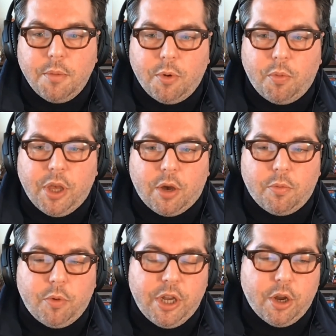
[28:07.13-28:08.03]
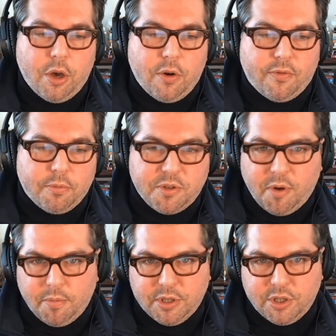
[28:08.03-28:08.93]
but we know from
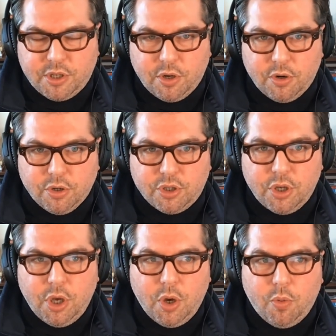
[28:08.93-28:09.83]
small business owners